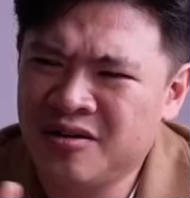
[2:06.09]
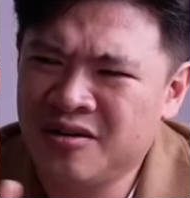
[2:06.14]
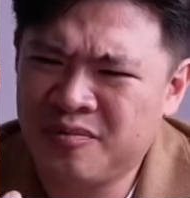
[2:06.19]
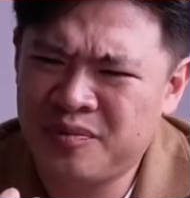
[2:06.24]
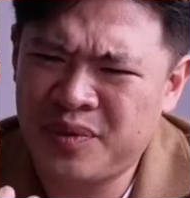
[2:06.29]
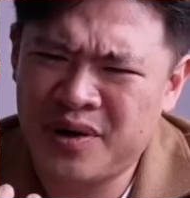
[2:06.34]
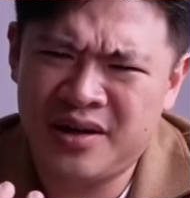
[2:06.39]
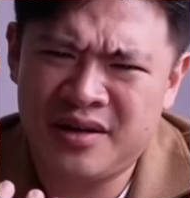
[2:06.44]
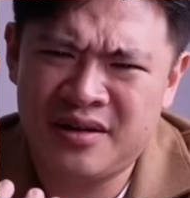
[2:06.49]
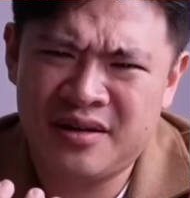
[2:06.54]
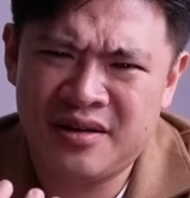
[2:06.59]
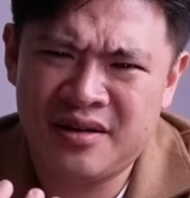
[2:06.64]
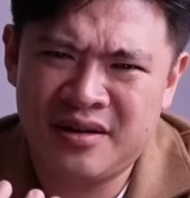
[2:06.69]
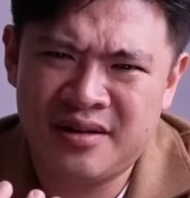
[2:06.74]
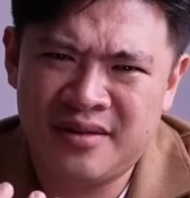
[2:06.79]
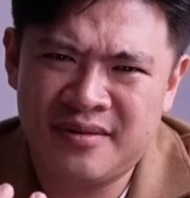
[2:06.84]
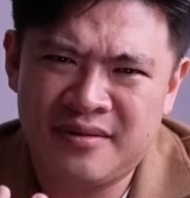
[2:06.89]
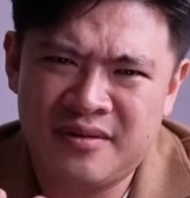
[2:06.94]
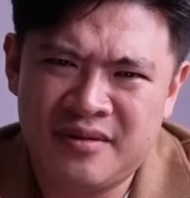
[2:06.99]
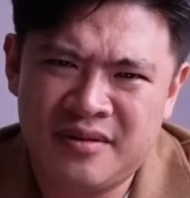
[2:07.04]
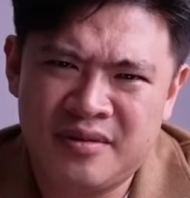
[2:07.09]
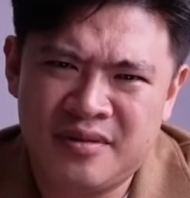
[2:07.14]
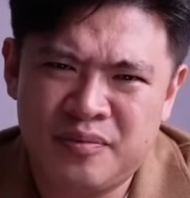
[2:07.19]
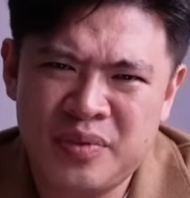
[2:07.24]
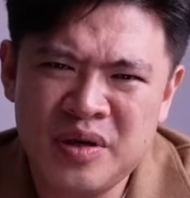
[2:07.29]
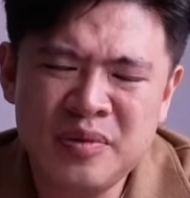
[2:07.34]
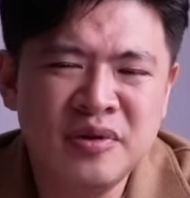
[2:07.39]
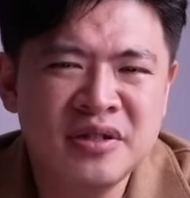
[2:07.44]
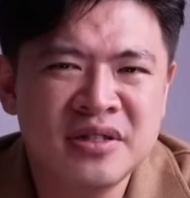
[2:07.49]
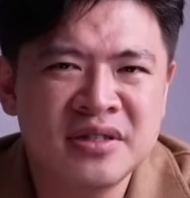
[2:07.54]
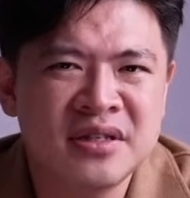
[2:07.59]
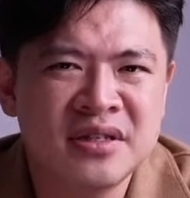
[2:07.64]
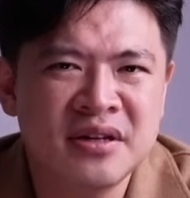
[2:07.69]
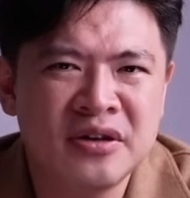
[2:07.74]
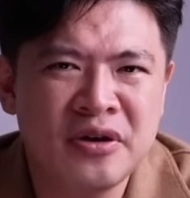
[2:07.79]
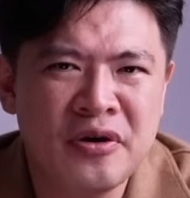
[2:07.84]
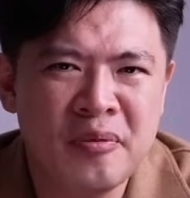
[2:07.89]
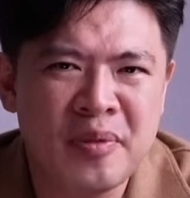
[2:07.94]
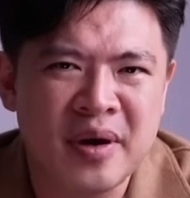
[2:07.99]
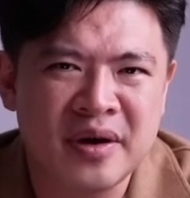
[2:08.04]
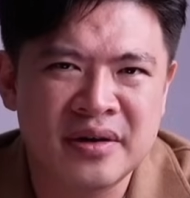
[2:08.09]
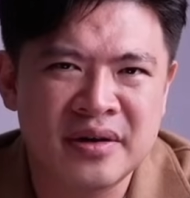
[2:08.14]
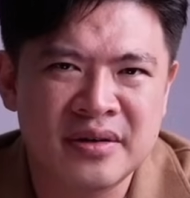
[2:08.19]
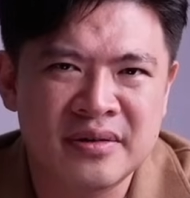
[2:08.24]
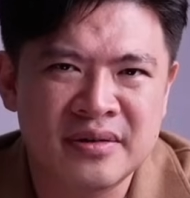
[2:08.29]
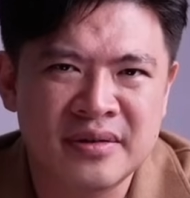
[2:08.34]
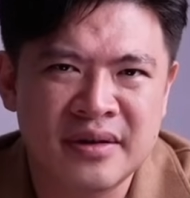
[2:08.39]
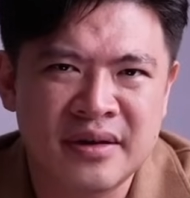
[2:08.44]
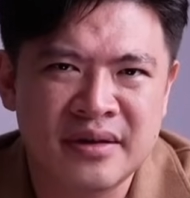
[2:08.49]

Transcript: but people just didn't know about it.